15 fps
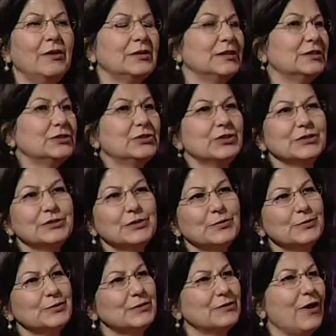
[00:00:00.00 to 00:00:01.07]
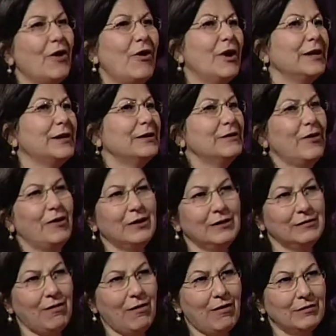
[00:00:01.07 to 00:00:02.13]
It just goes on and on
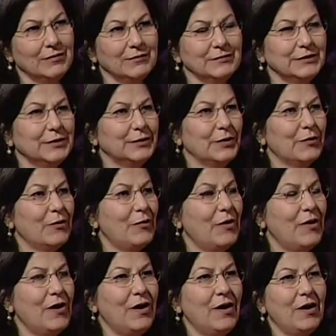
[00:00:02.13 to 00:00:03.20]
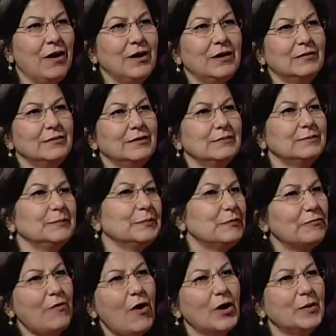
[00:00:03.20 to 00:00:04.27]
and on,
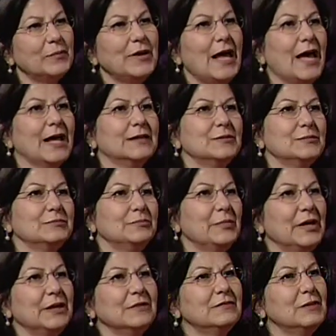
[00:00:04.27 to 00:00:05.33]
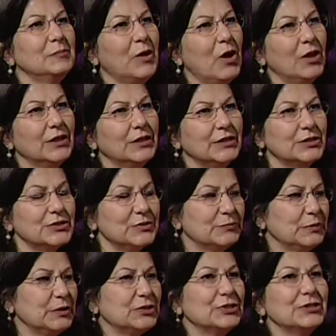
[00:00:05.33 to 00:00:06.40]
farmland being demolished,
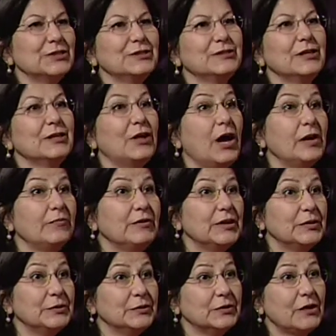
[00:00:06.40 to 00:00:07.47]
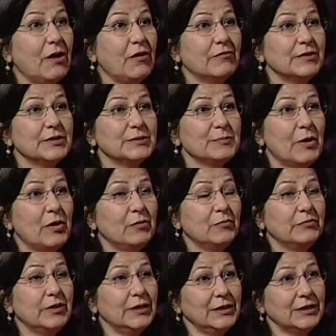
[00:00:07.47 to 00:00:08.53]
which is the livelihood of a small
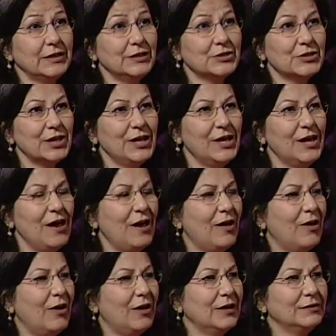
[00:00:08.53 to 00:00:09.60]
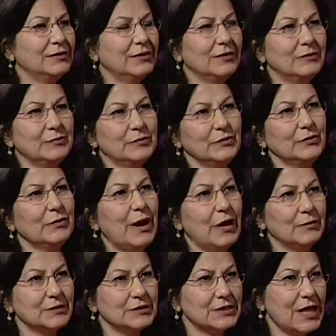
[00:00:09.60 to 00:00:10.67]
village, on the
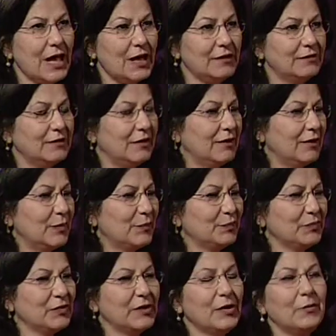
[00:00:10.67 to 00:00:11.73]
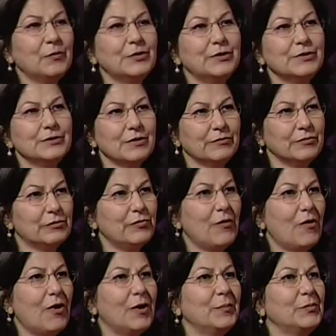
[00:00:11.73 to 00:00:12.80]
grounds that the owners of the
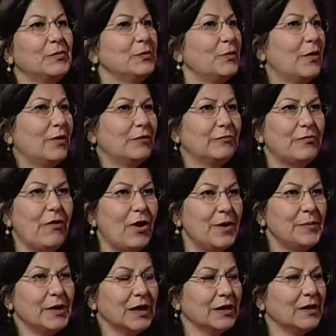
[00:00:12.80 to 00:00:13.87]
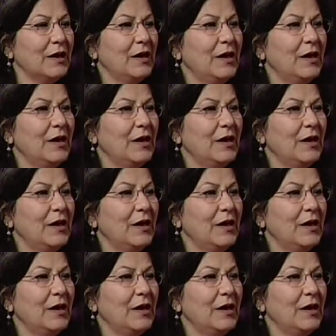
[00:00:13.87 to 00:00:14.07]
farm who are farming,